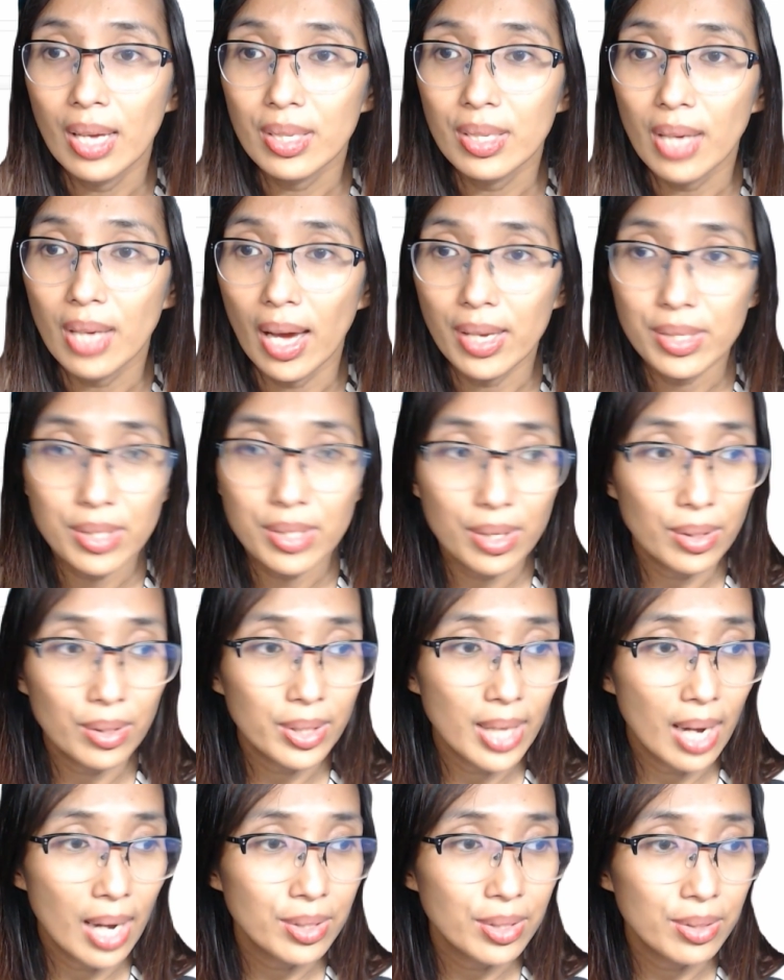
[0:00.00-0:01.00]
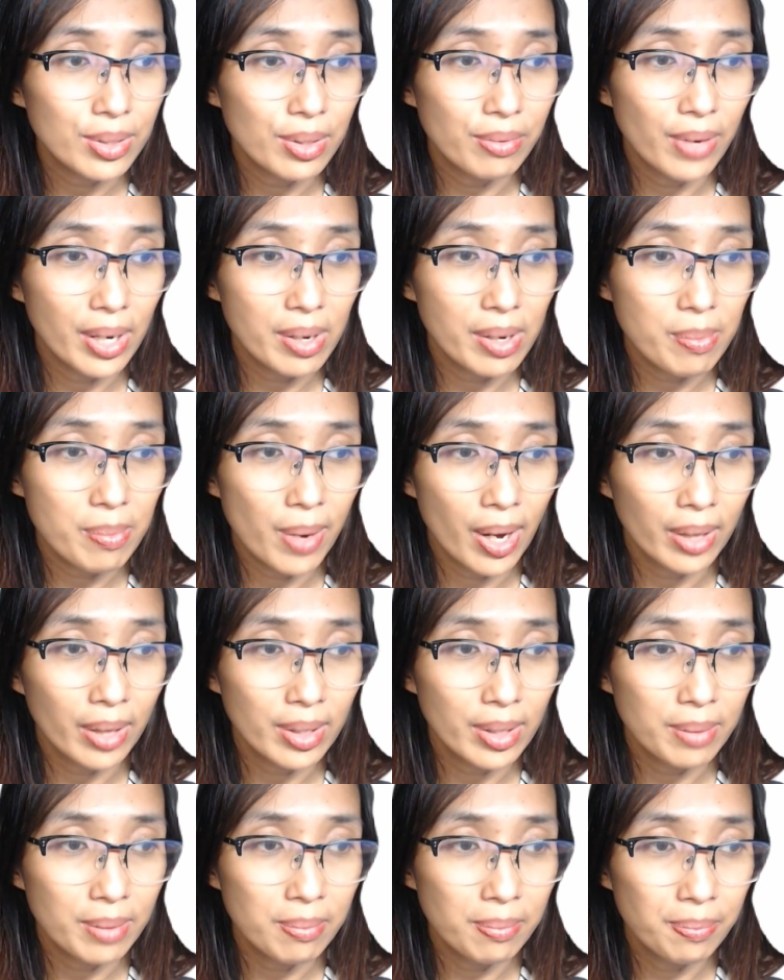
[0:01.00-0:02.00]
I scroll down to the very
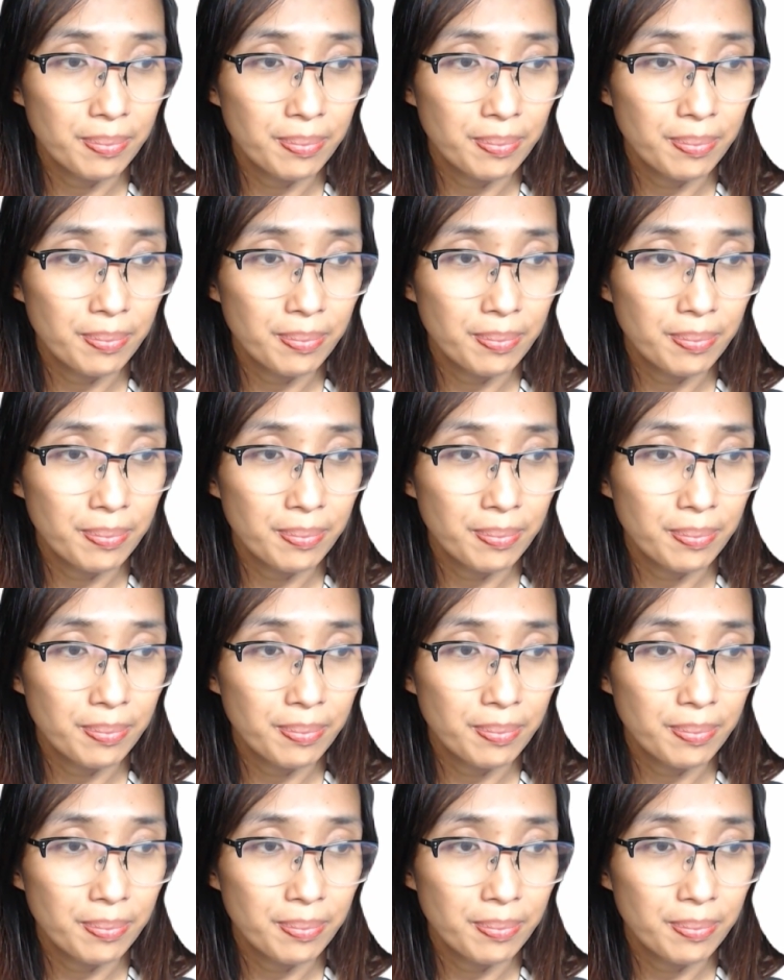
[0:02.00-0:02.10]
bottom